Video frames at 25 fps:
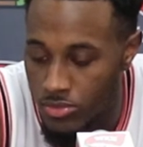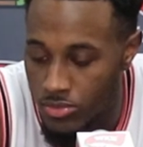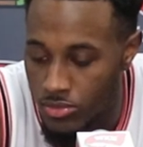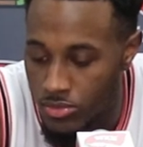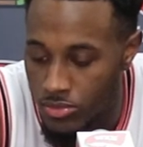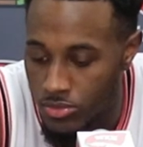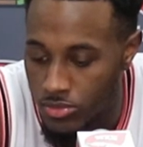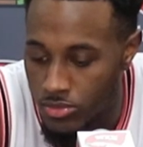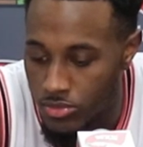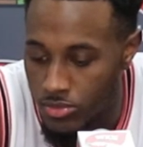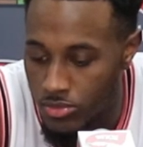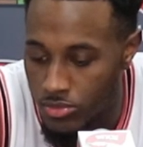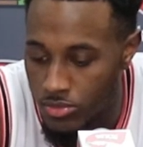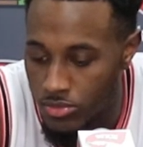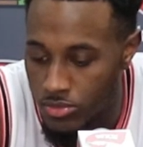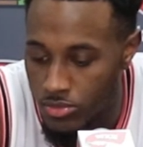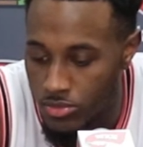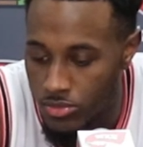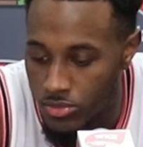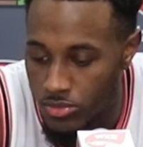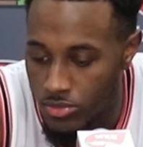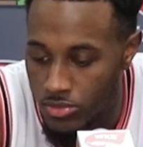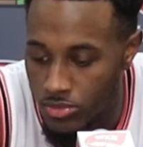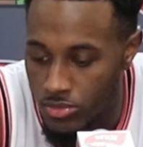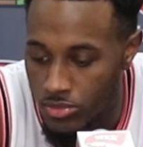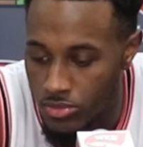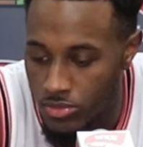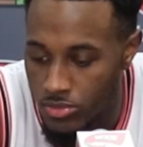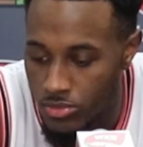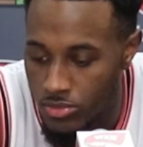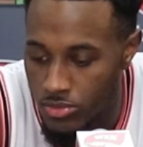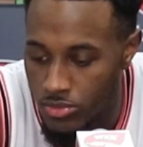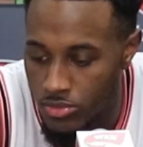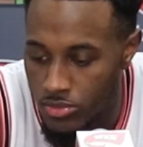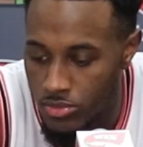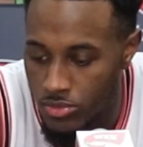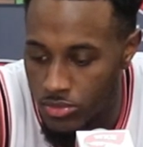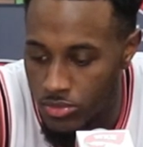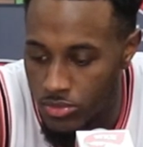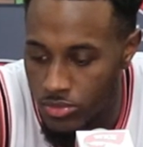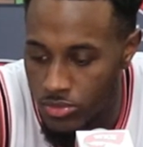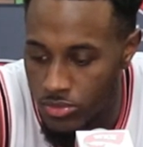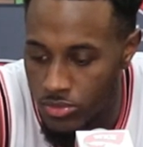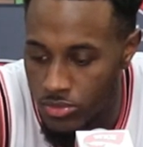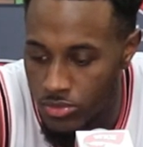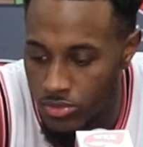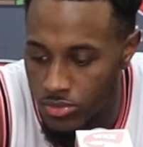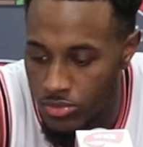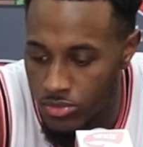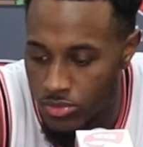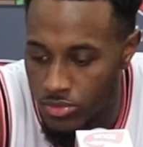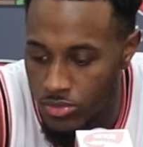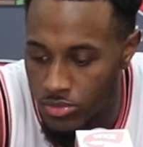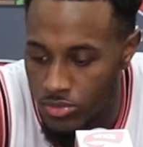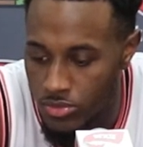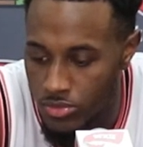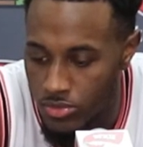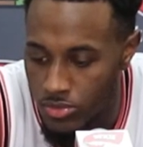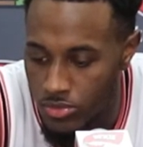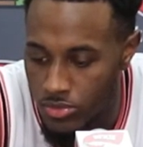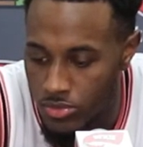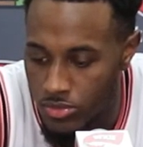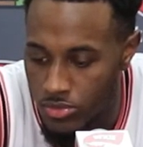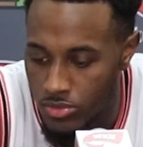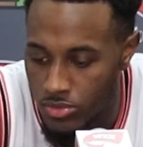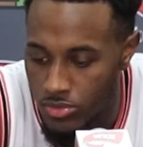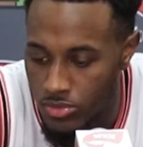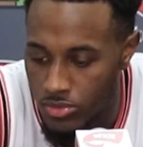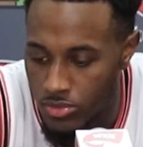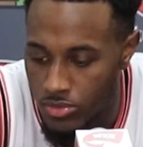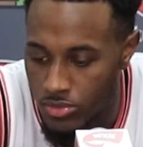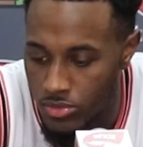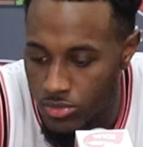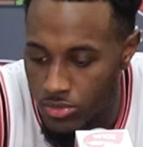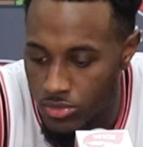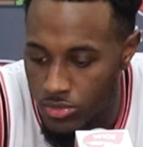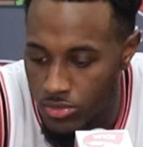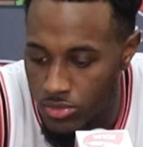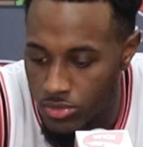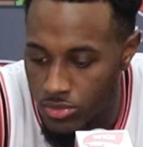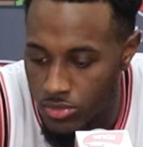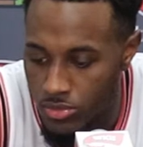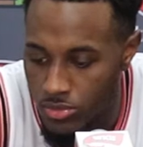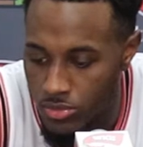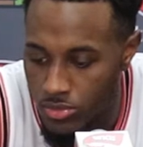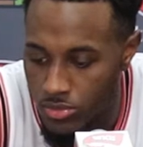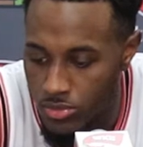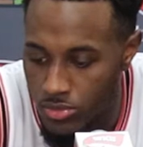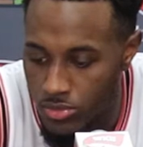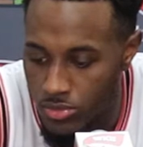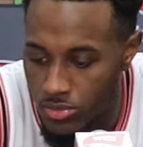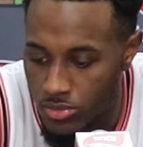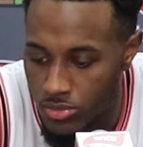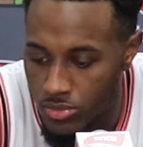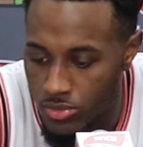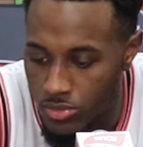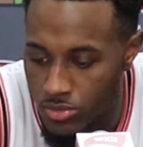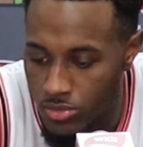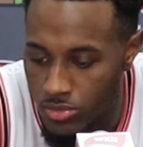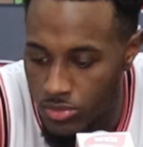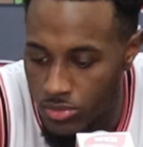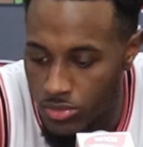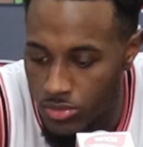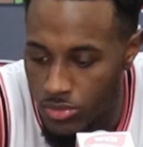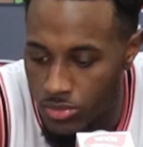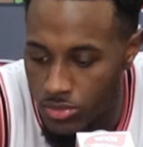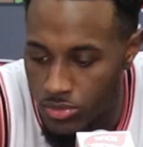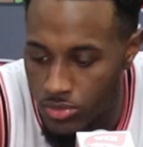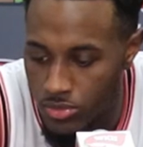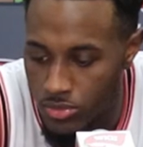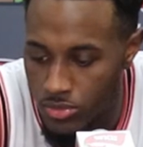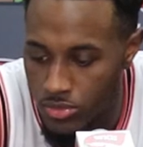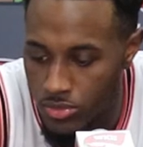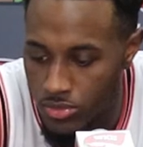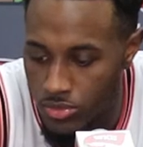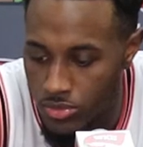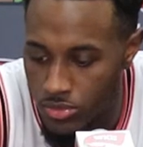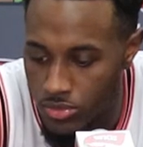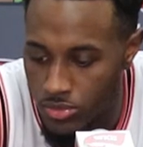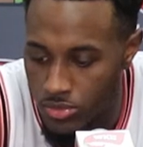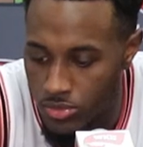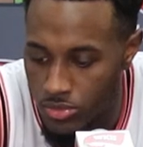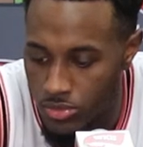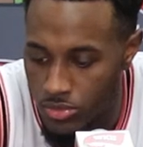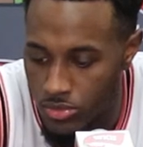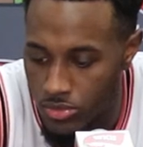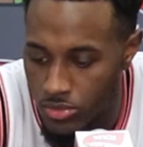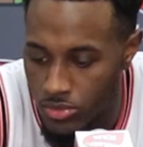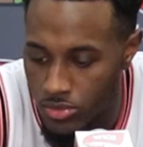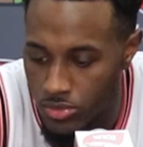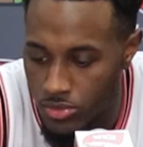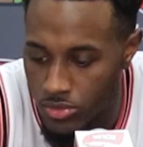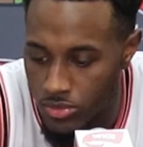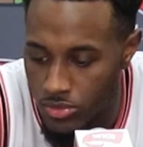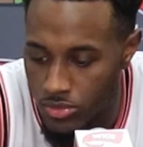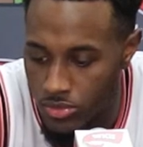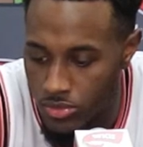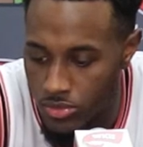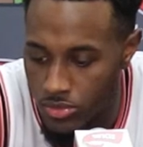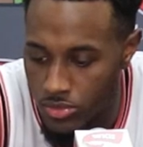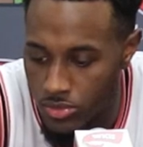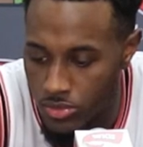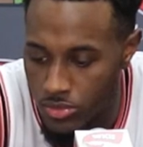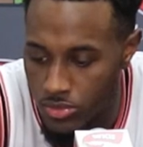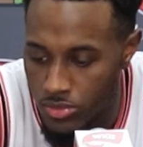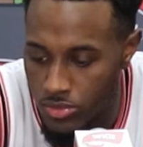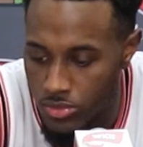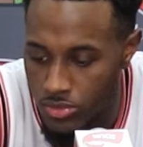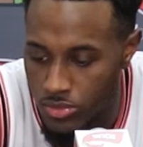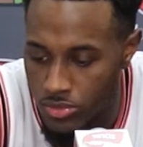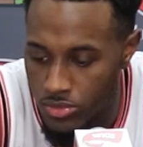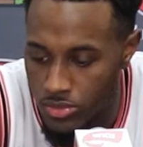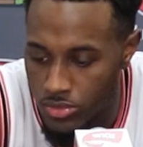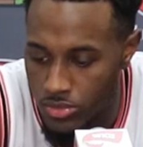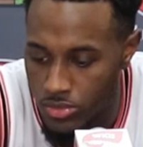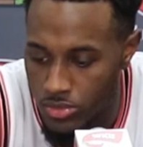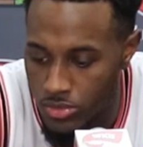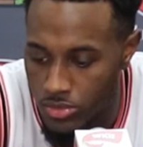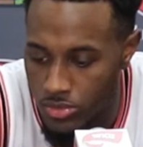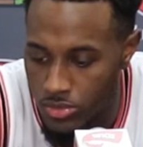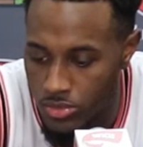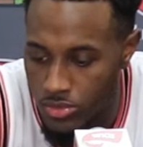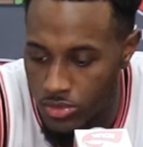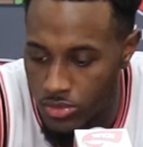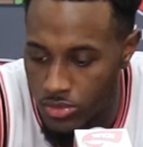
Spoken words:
[no speech]